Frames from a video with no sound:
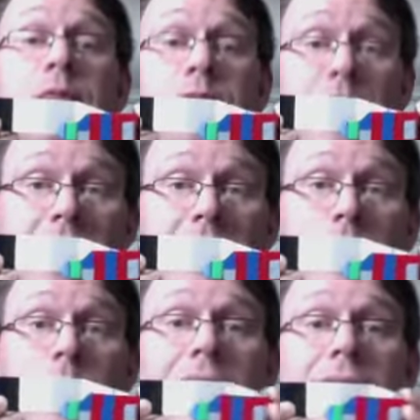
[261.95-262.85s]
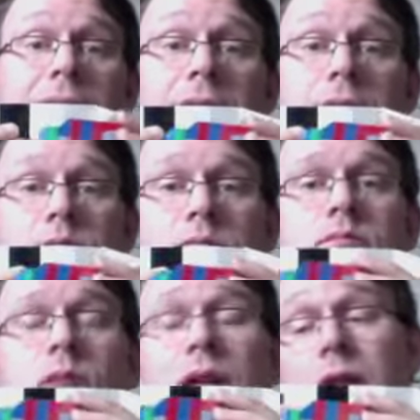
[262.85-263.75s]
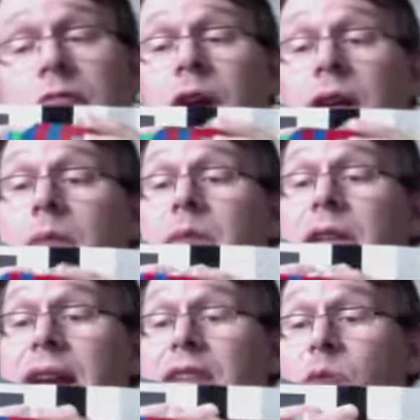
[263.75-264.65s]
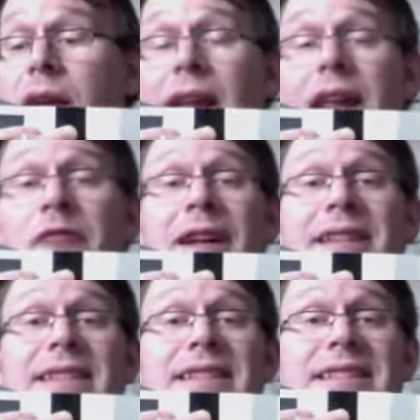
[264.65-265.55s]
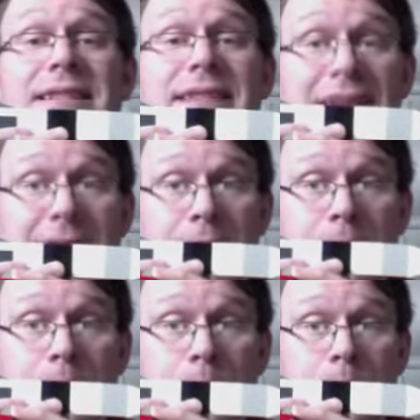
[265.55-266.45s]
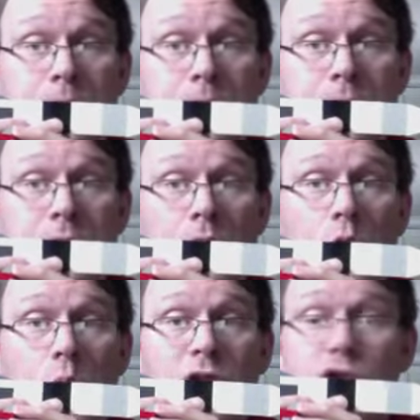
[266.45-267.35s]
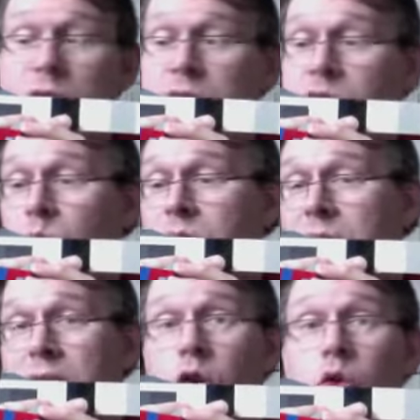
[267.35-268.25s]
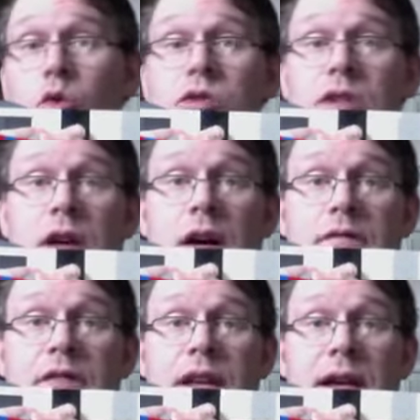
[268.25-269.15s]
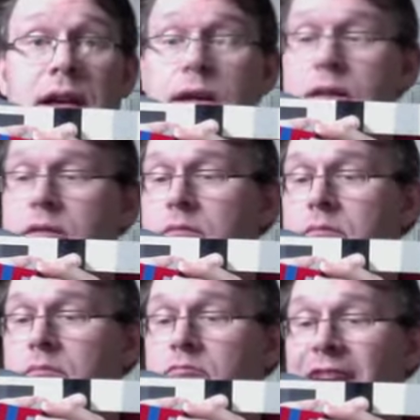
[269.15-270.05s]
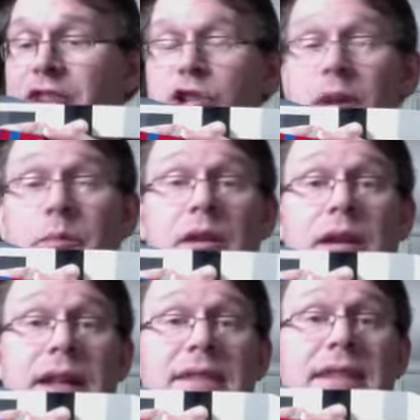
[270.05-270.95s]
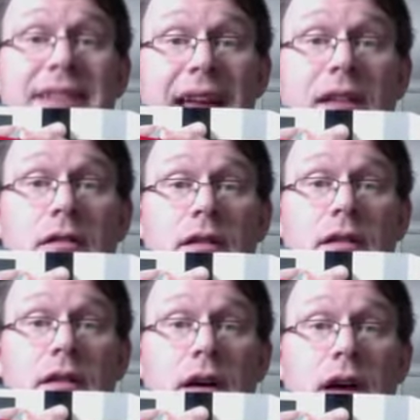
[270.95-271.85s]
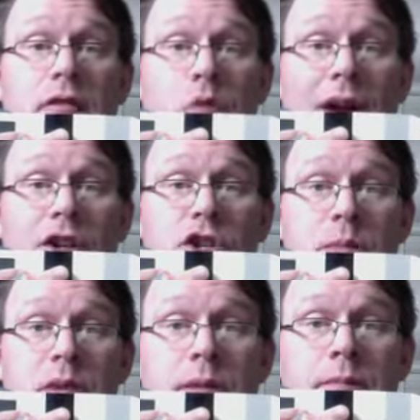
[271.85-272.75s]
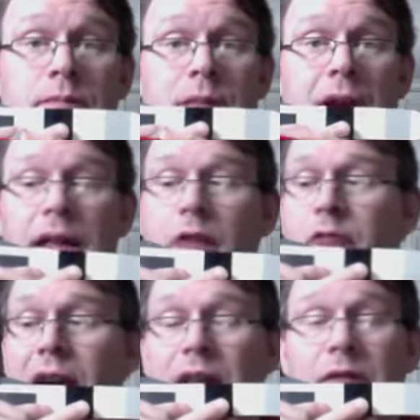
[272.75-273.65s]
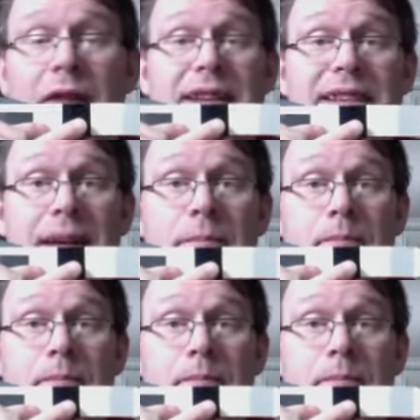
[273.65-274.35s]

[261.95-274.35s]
Finally, we get, well, not finally, but next we get event C, which is when the nose of the red ship hits the tail of the white ship, and then finally event D.